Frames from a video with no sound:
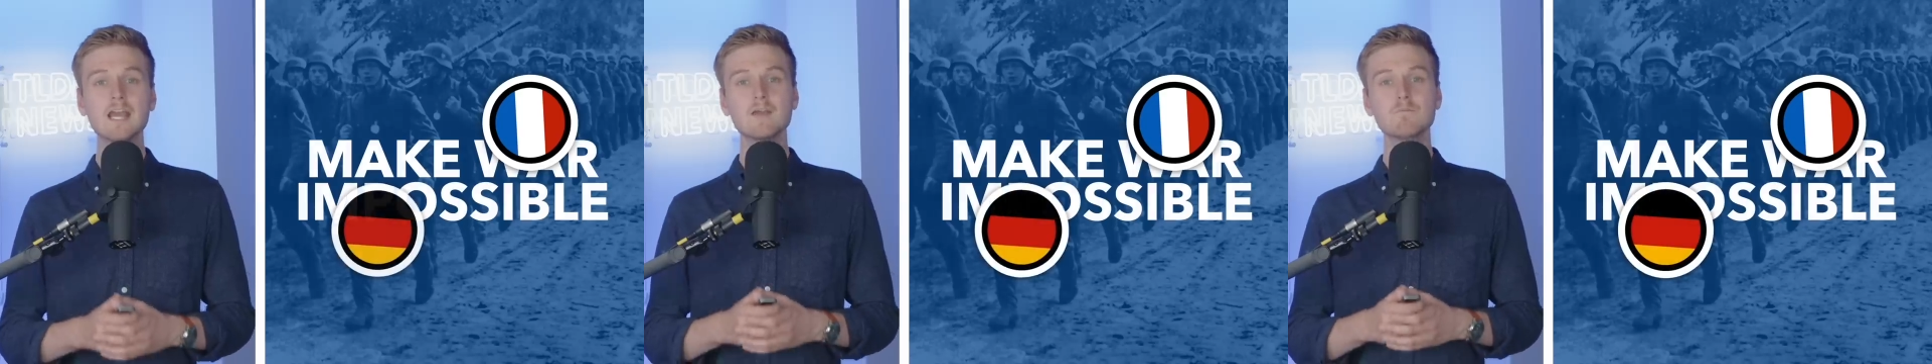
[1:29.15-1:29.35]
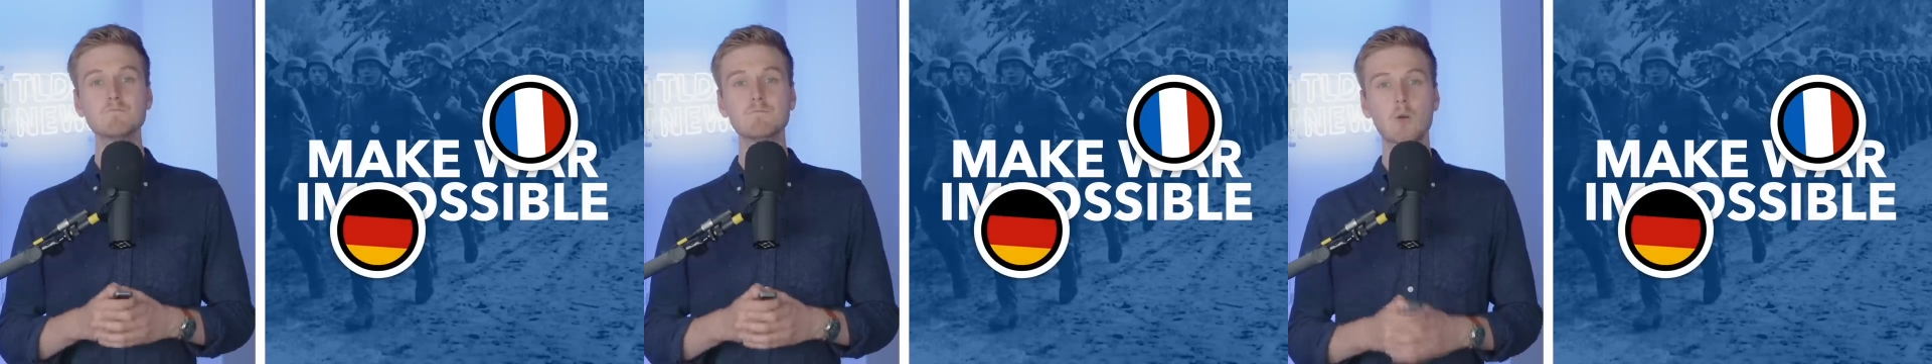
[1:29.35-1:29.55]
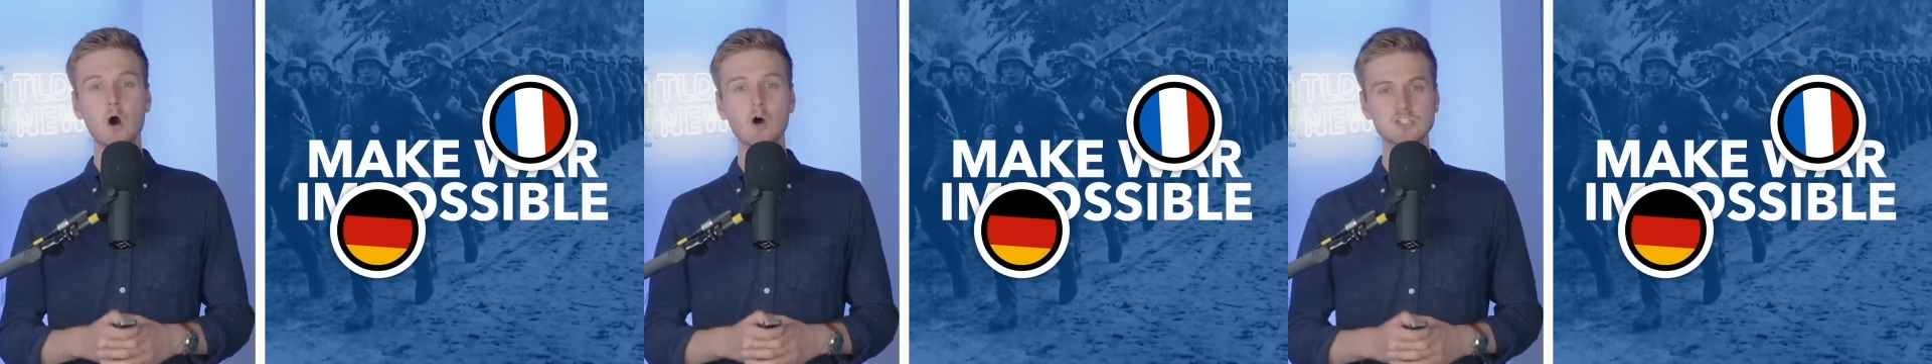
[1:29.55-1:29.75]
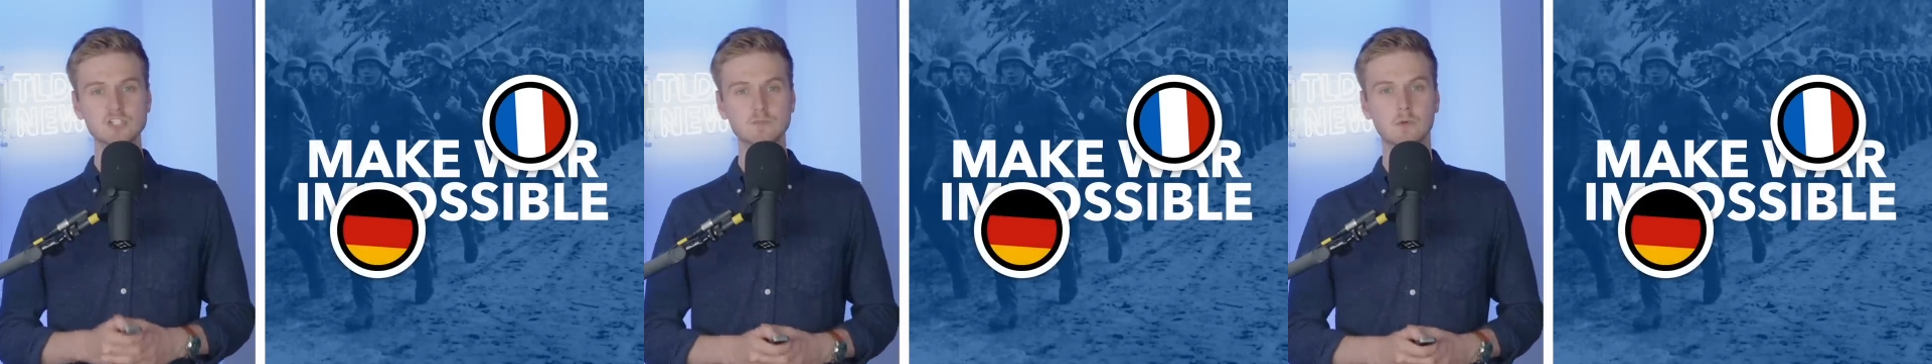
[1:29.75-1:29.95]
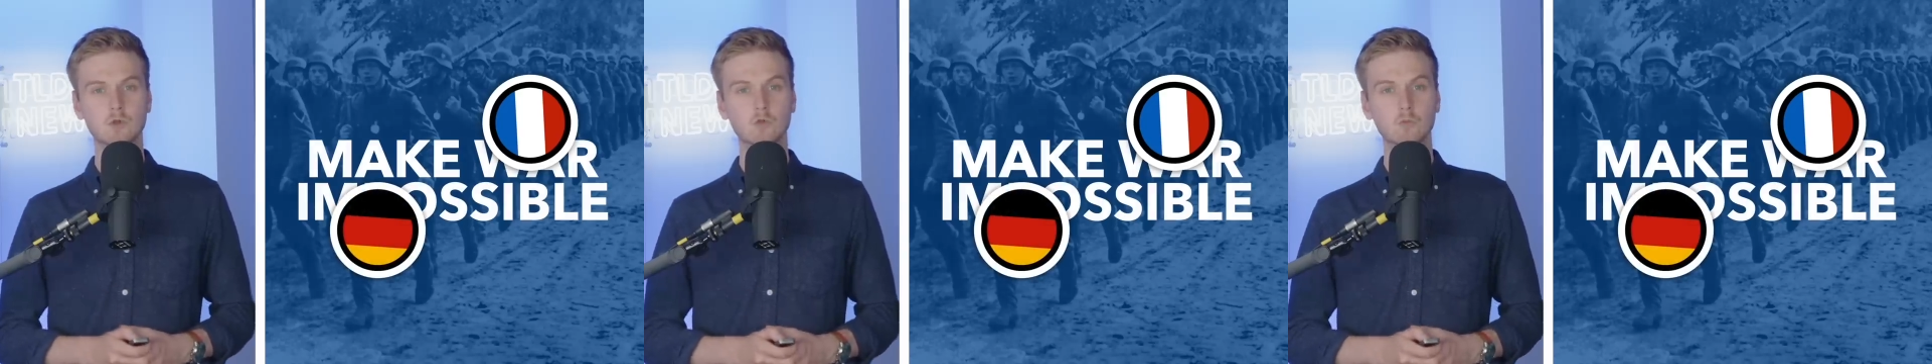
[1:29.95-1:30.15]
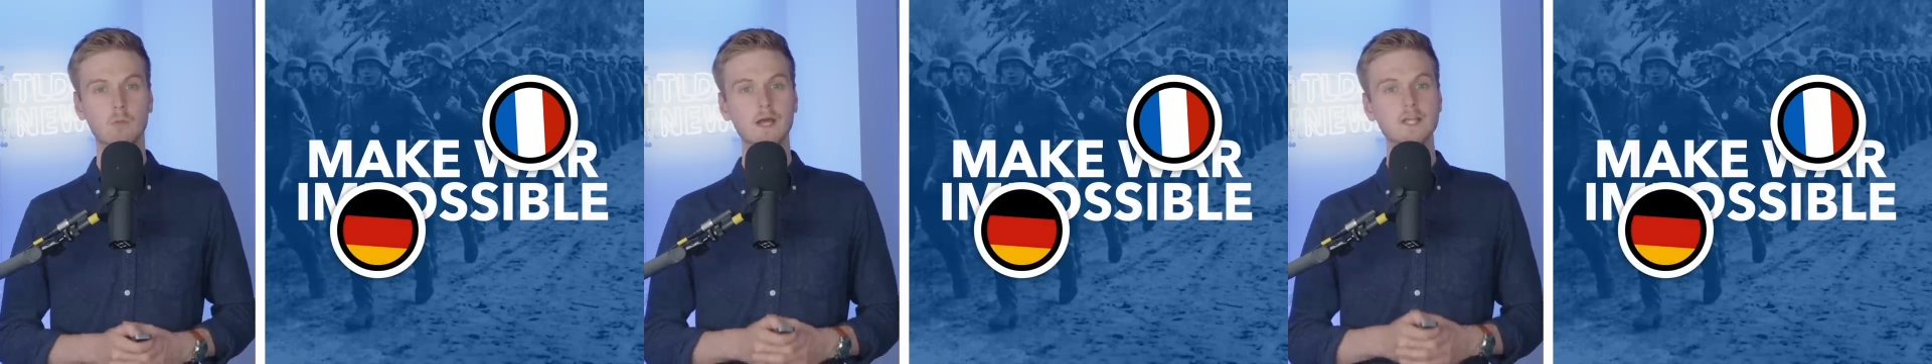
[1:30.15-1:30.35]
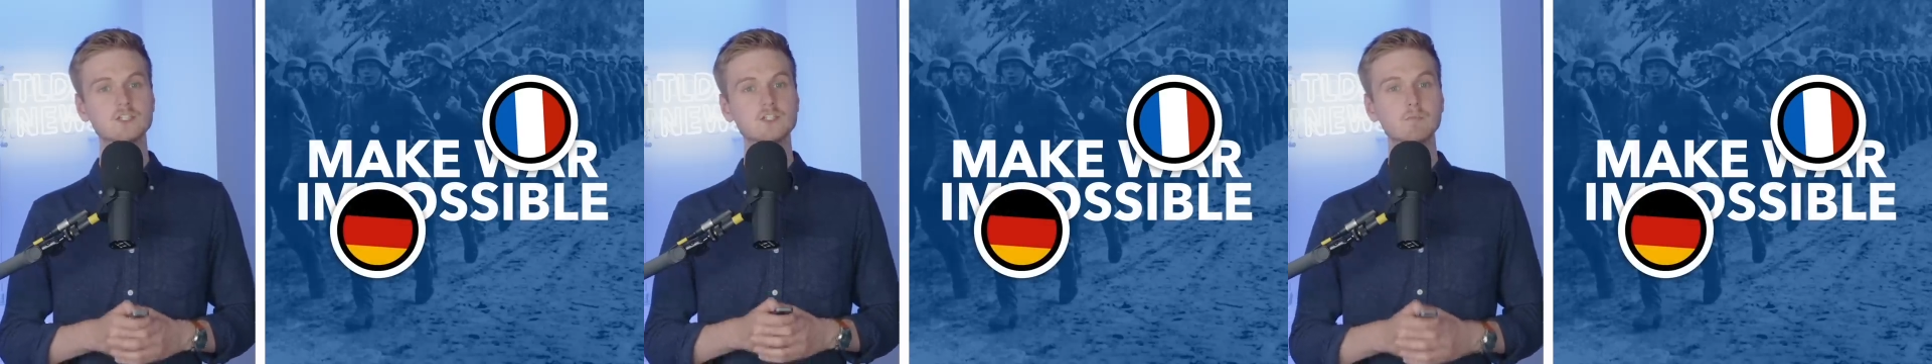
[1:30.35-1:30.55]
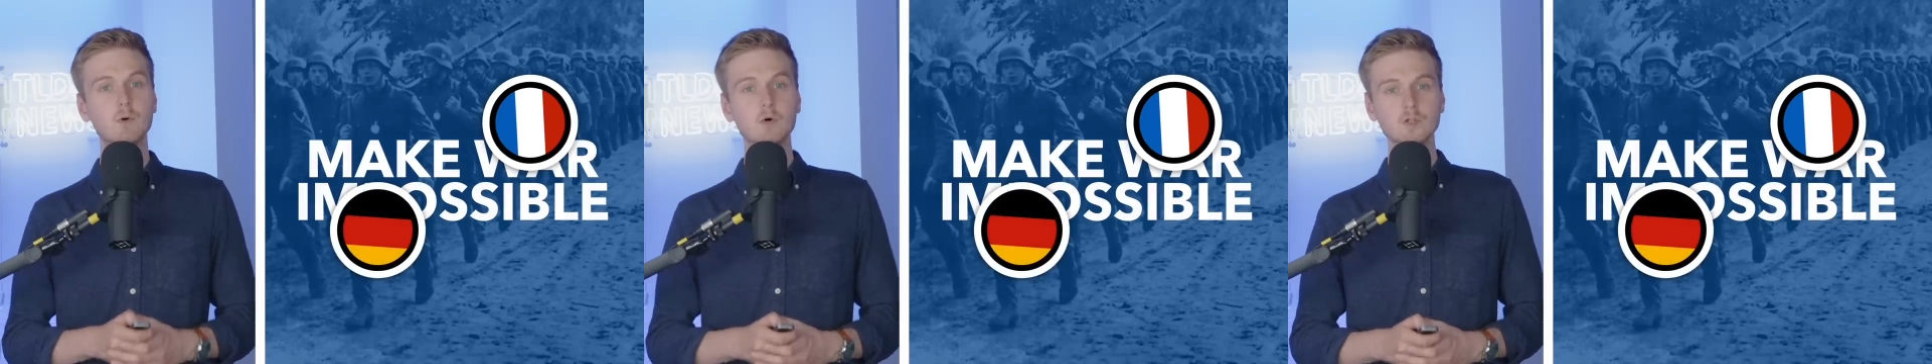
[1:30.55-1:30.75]
impossible by
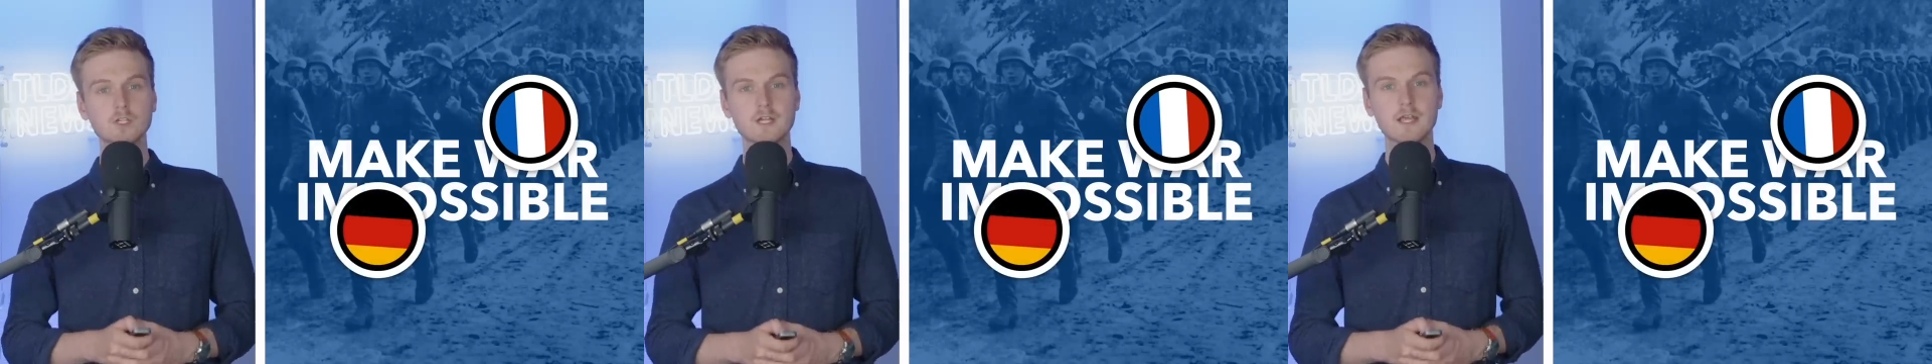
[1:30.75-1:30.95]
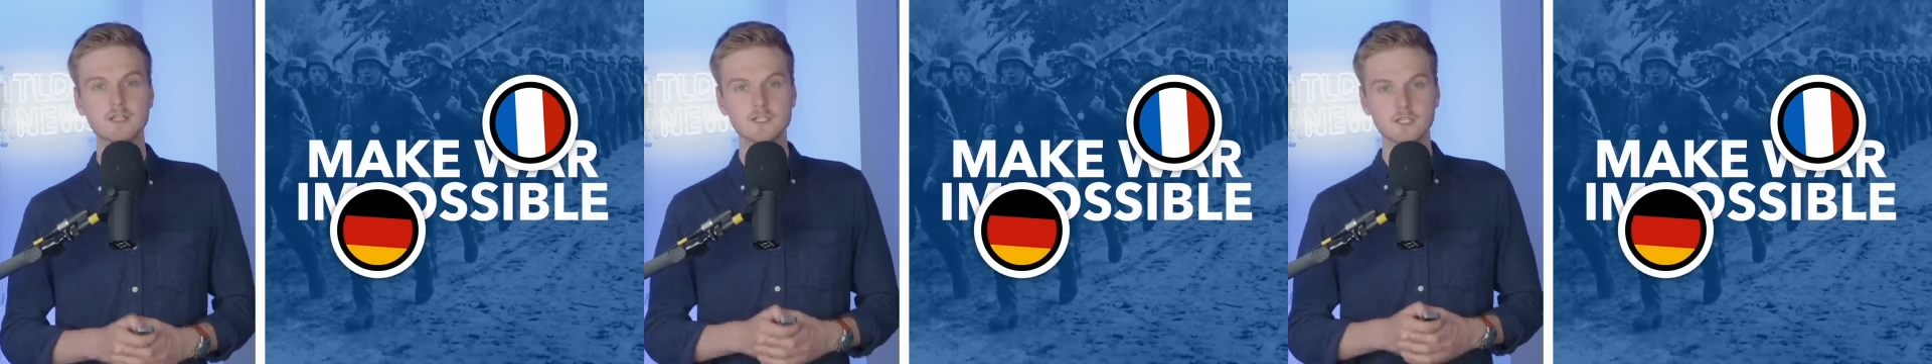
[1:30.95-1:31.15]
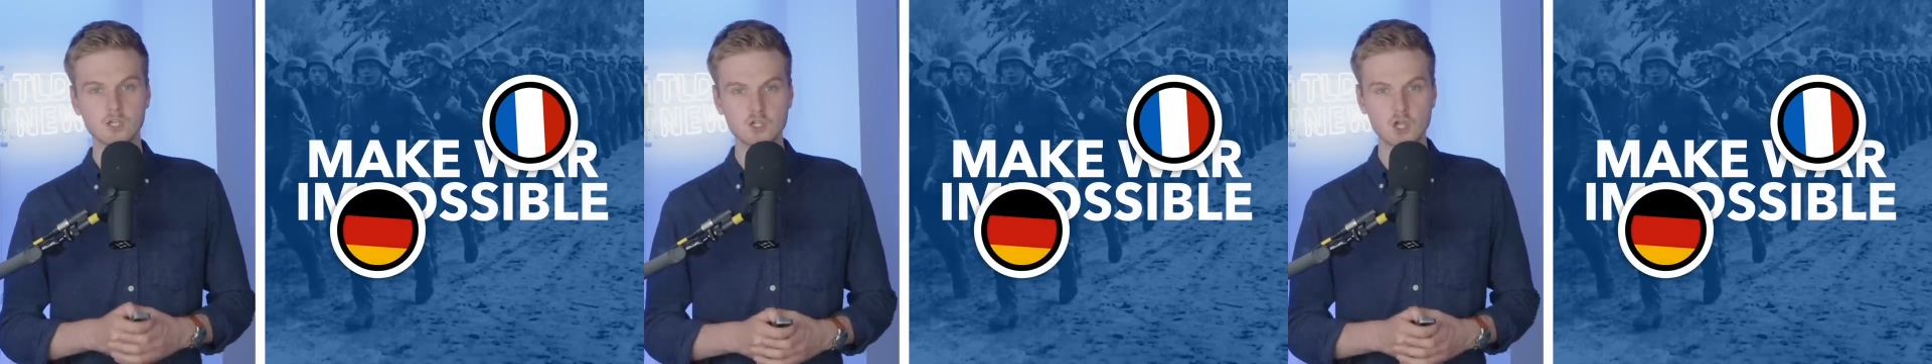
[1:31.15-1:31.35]
subordinating